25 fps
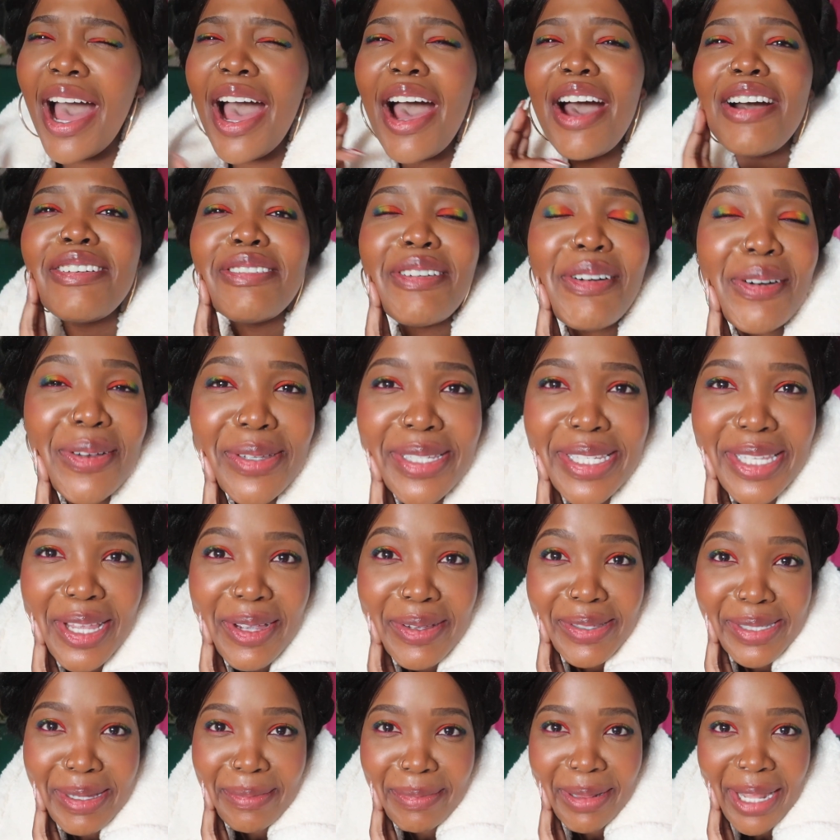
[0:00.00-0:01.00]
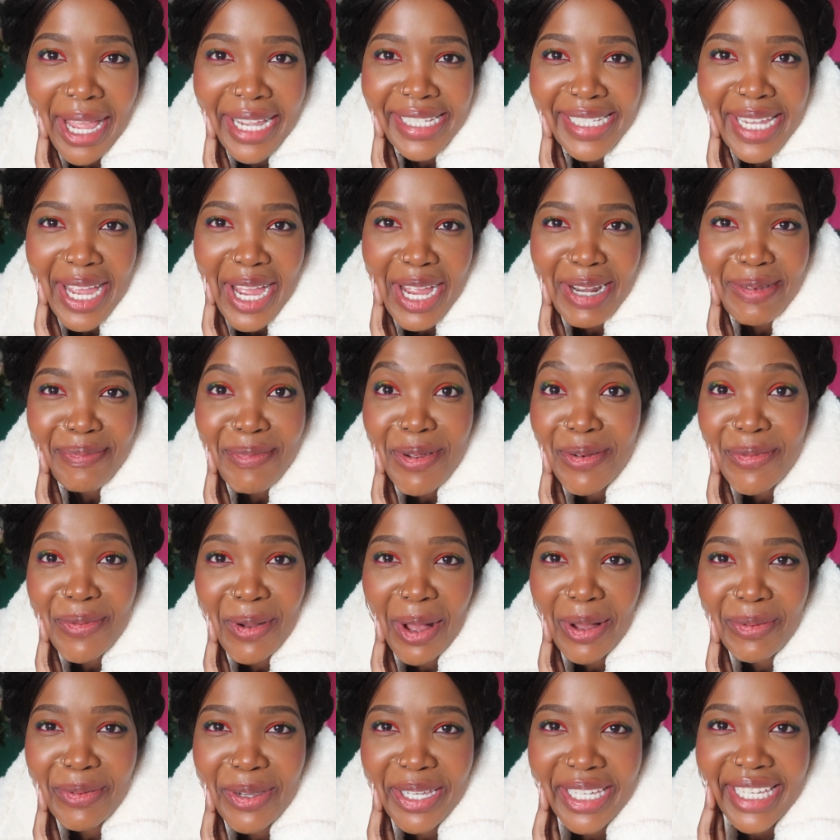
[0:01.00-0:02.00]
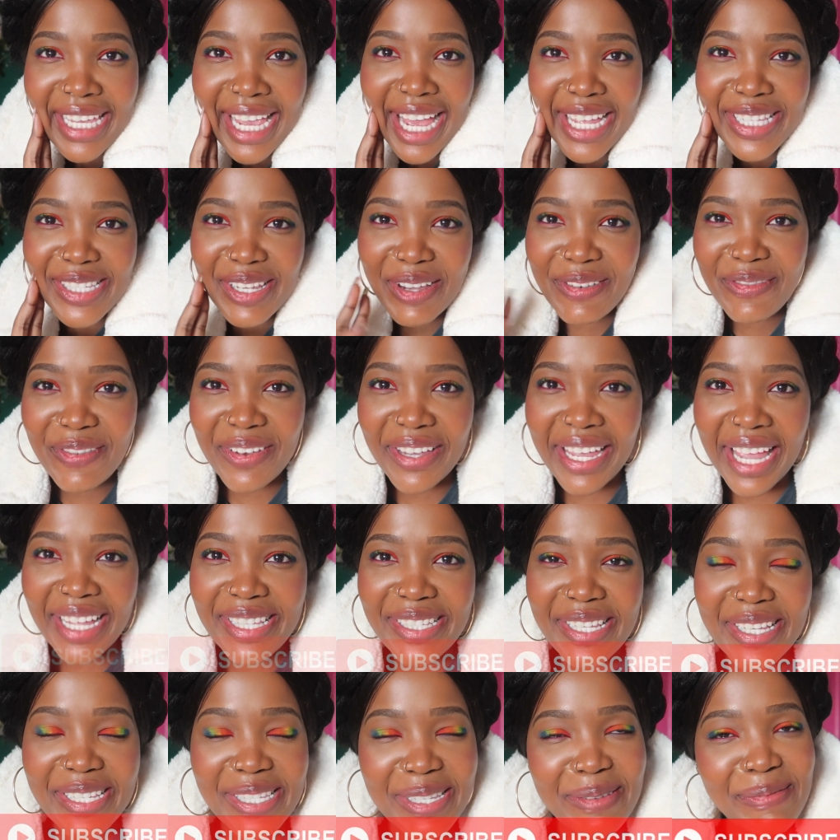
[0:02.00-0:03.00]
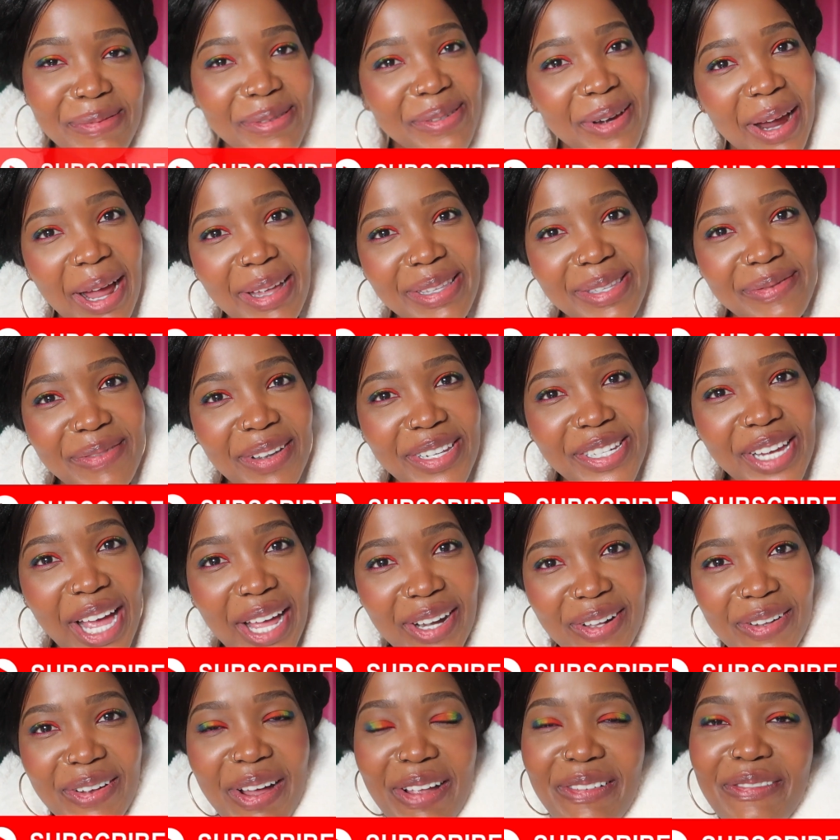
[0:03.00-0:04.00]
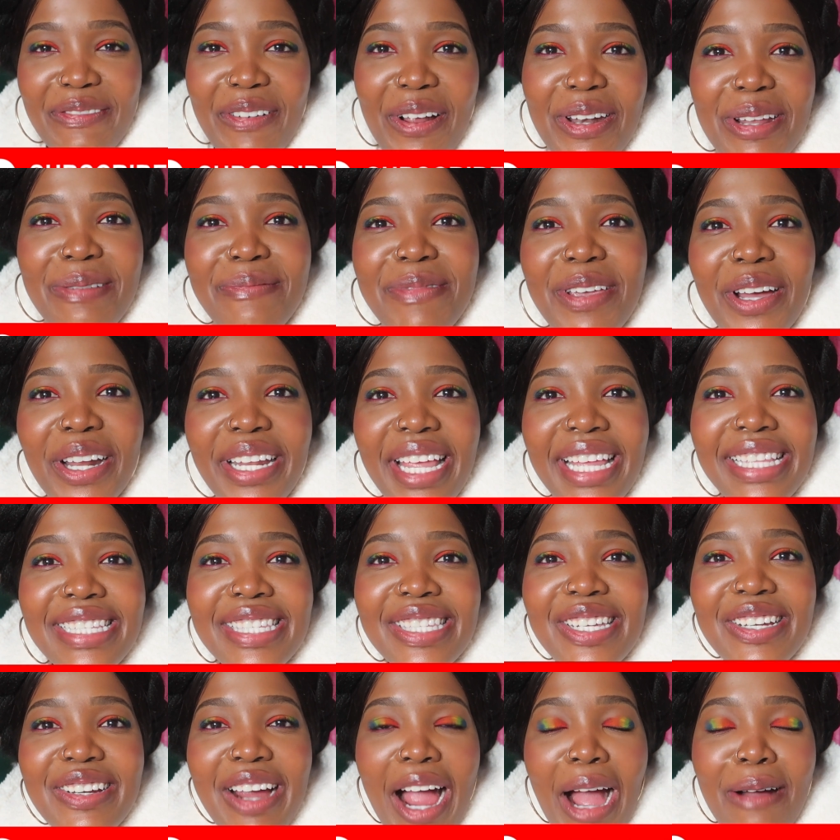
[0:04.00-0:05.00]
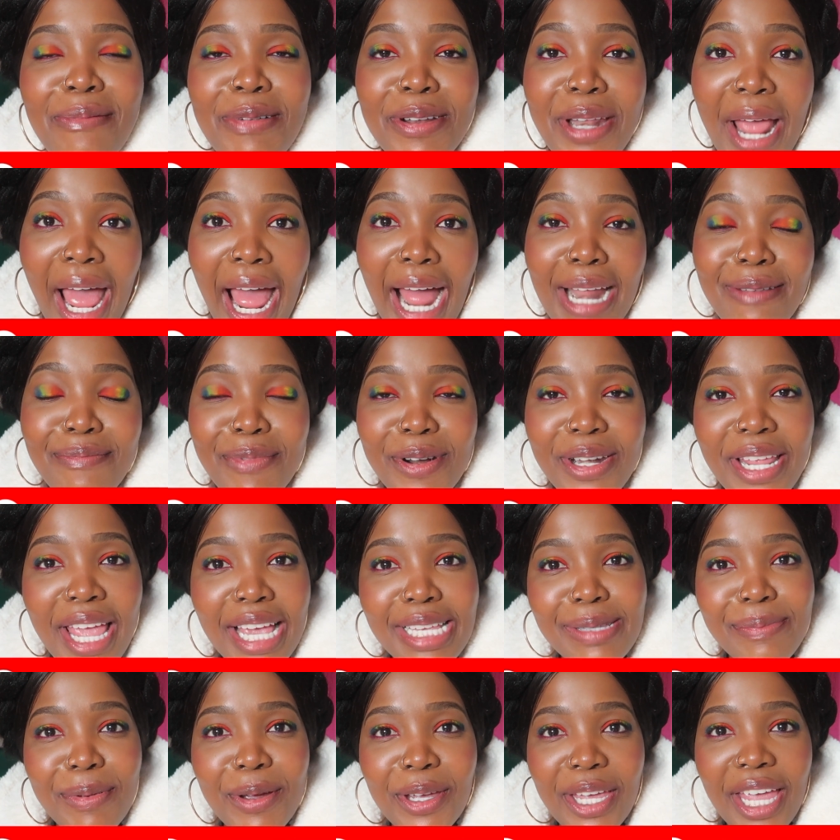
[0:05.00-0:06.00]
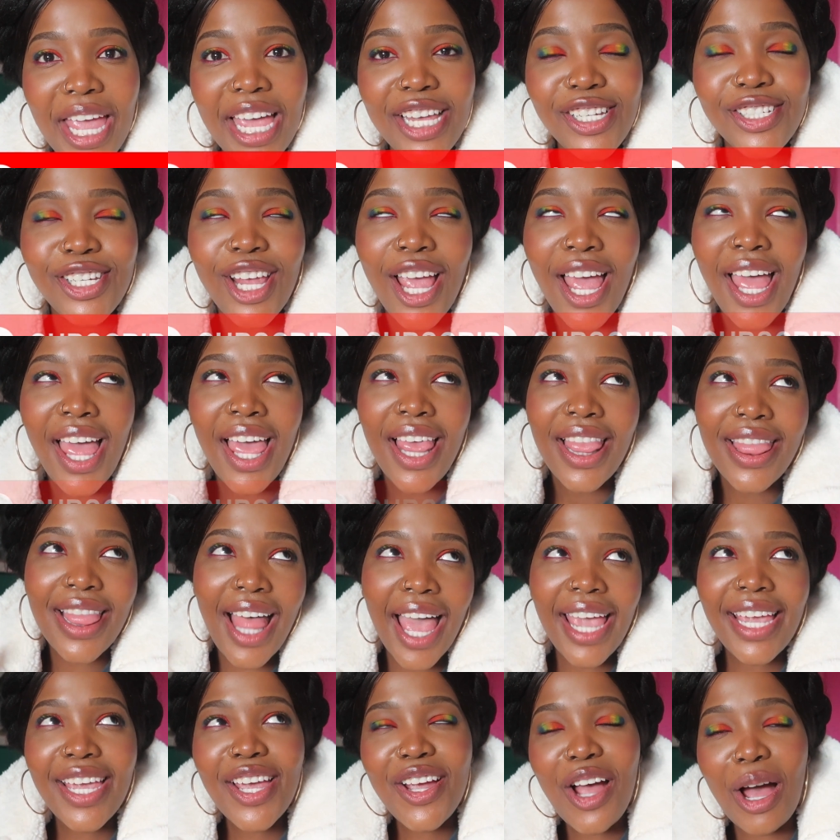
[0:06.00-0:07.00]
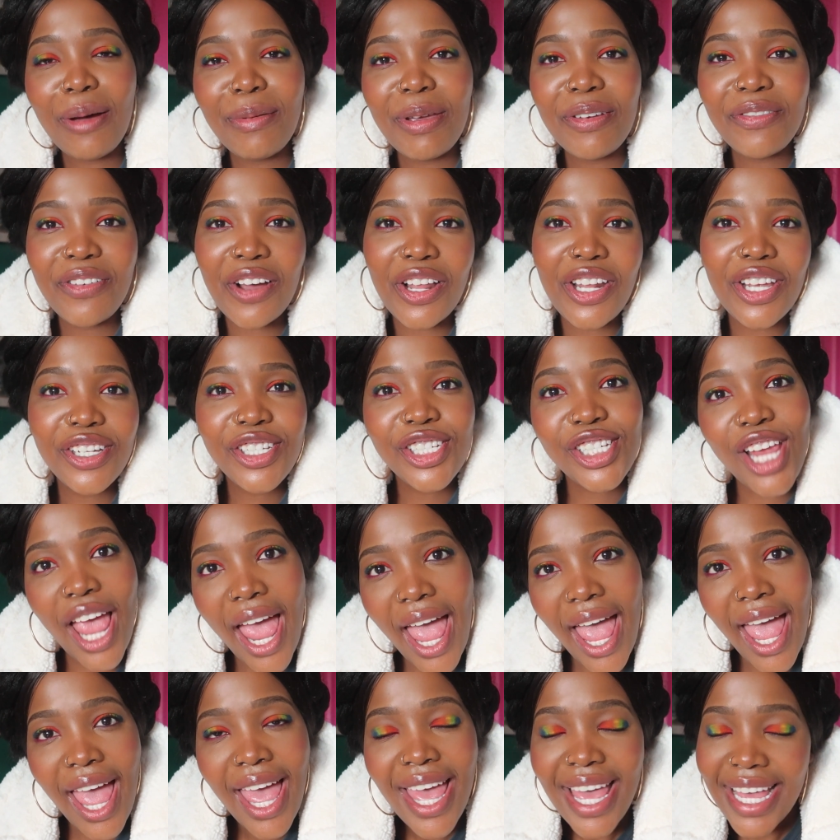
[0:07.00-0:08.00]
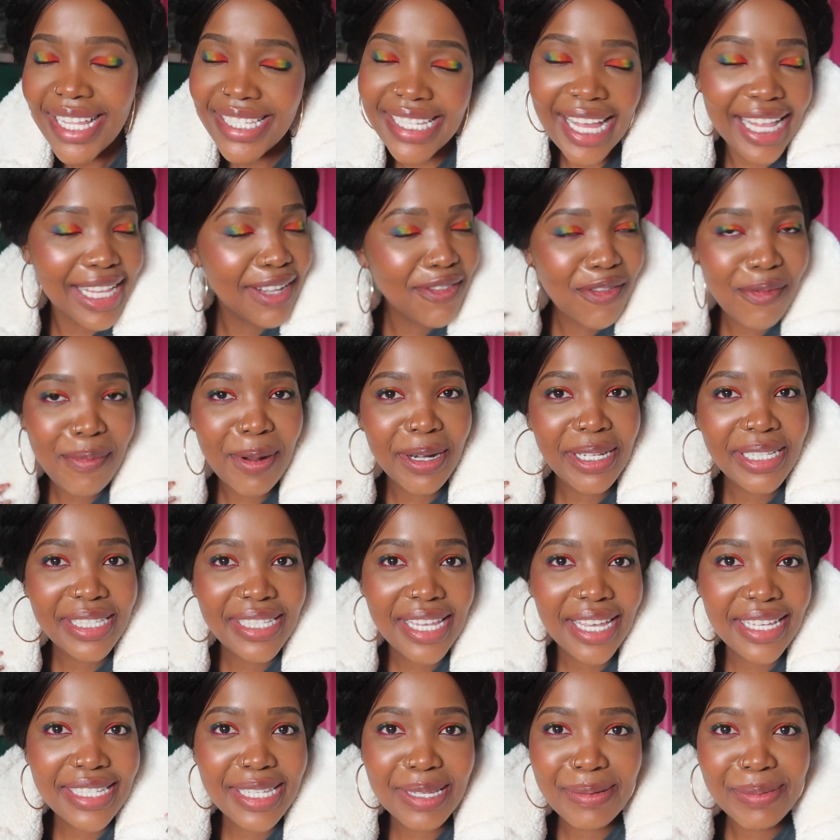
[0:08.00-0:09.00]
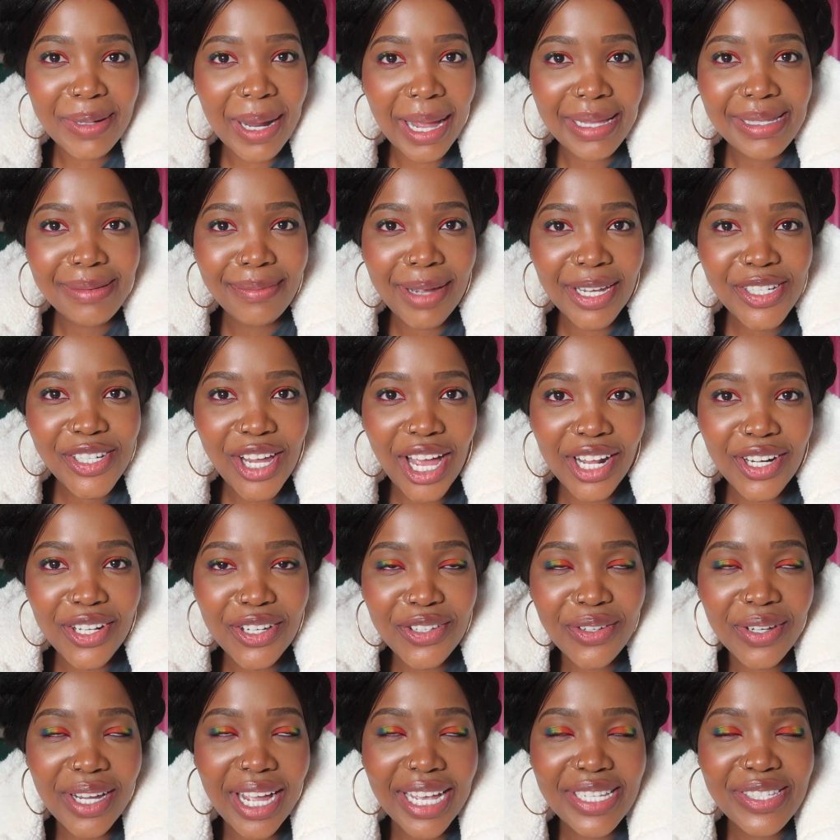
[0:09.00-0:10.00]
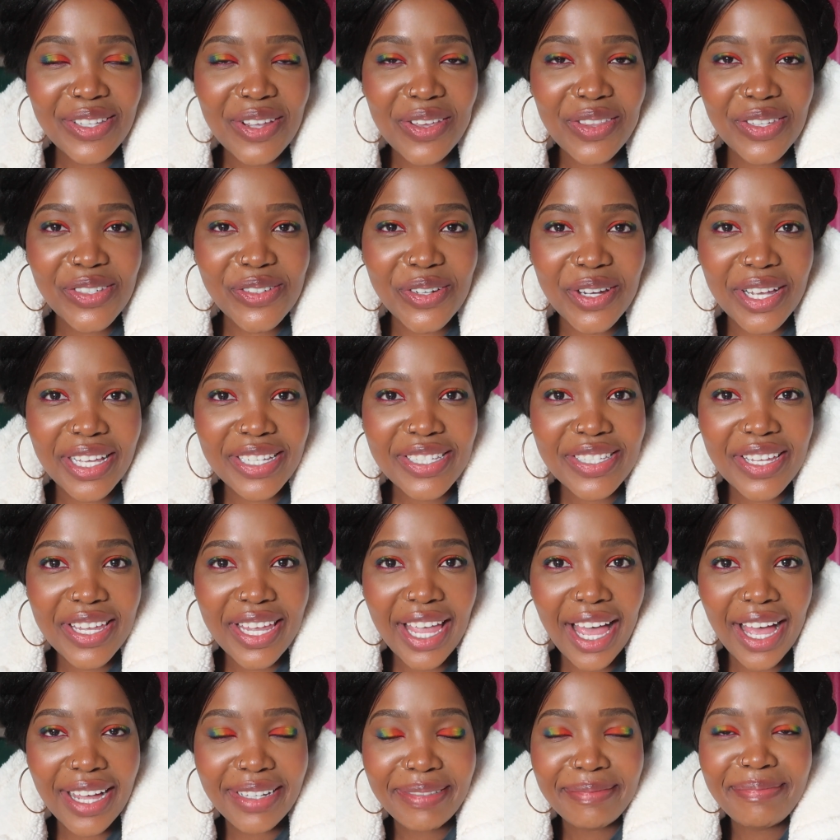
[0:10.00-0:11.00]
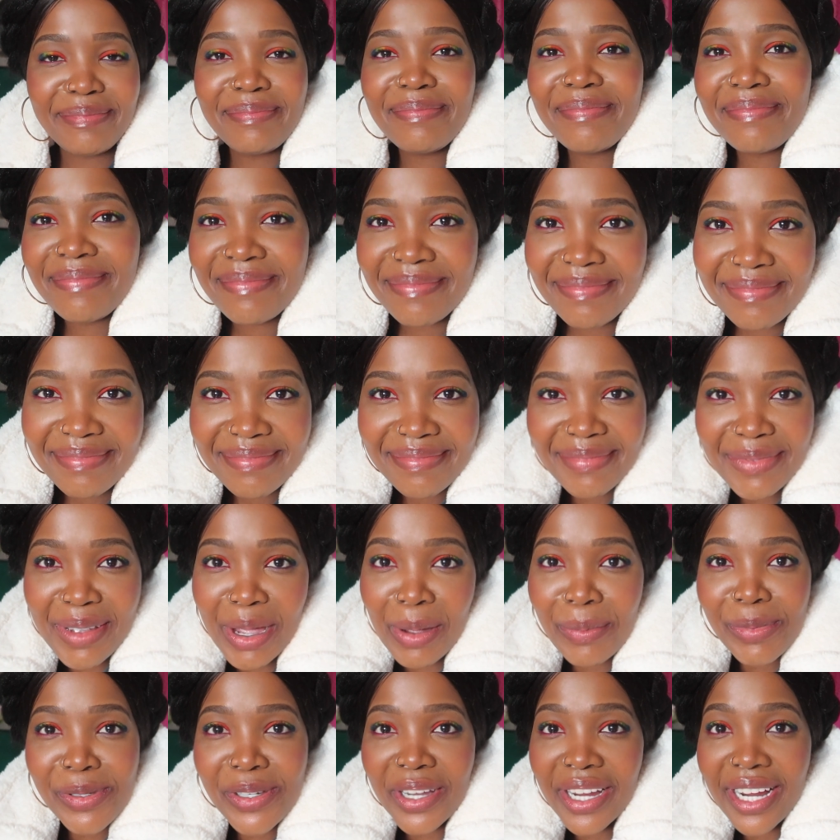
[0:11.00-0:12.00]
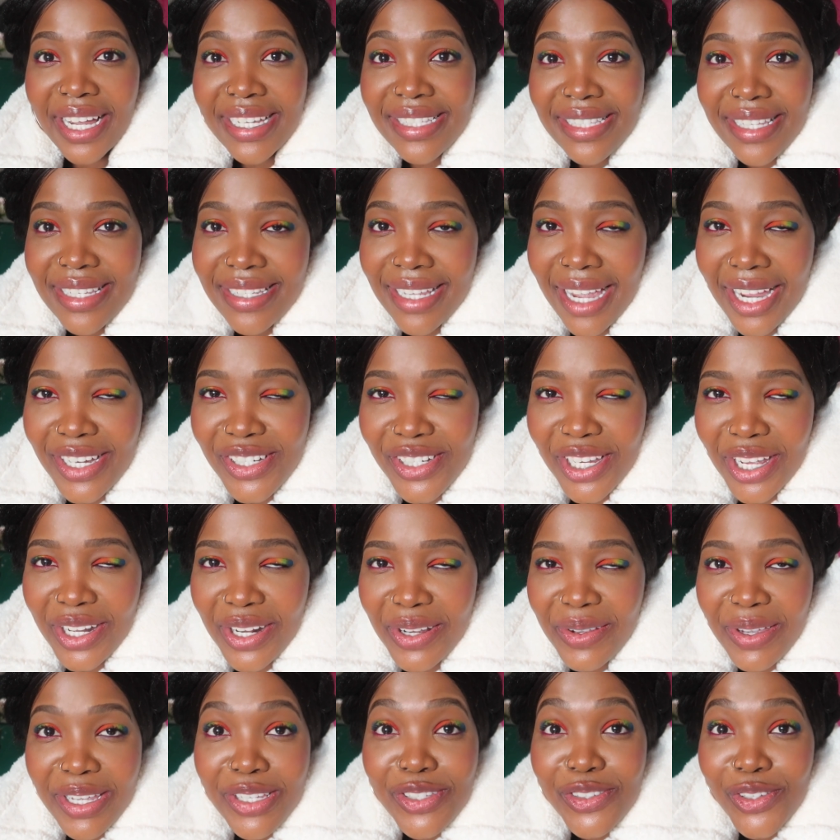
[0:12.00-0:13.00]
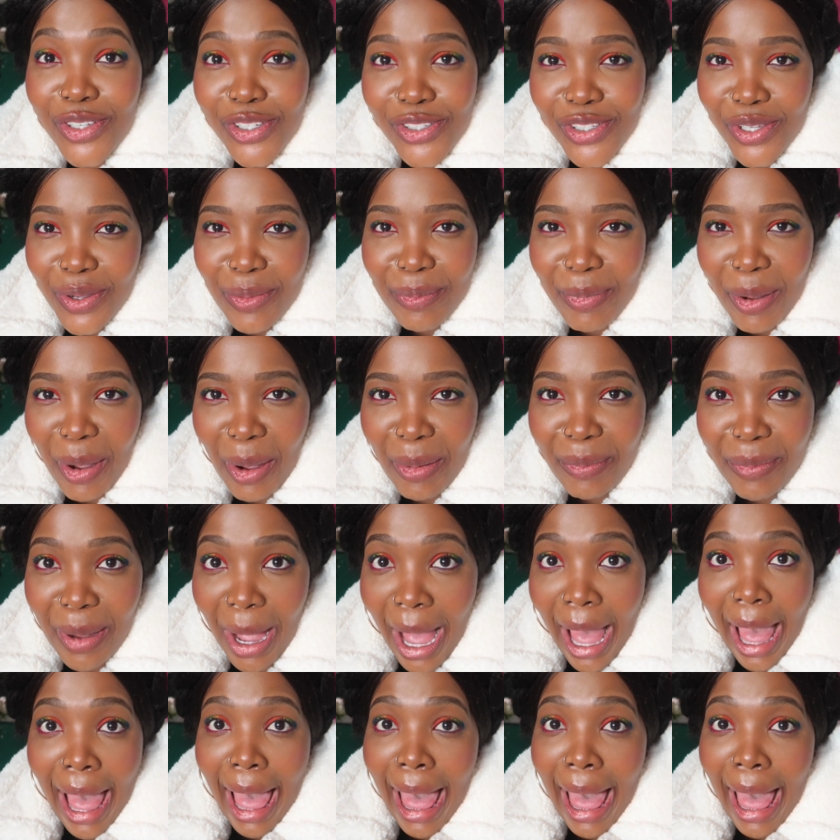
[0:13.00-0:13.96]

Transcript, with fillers: Oh, also, some light admin while we're here. Don't forget to subscribe to my channel and follow me on Instagram on @PrettyxBookish. Like, comment, follow, share. Tell everybody to subscribe to my channel. You guys know the drill. So yeah, I'm sorry guys, this eyeshadow is just so bomb.